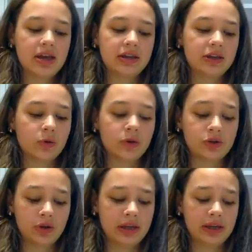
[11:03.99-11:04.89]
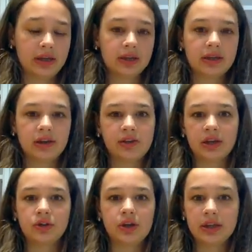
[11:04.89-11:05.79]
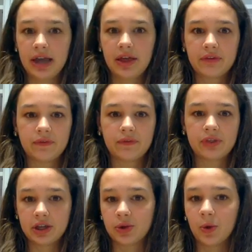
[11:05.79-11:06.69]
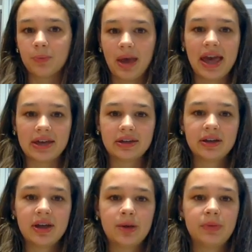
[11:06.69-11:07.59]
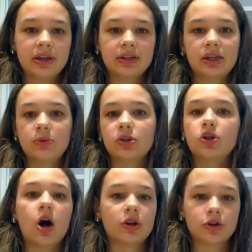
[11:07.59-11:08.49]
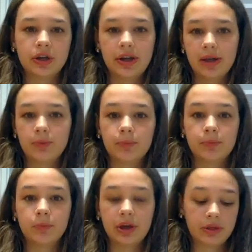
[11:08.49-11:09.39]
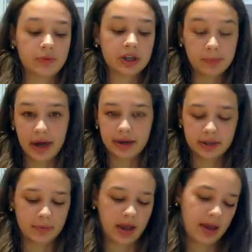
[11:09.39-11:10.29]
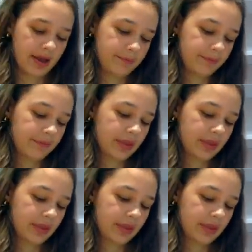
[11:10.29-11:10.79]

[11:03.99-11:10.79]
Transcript: He's orchestrating essentially the death of this old man because he was not treated with respect by him.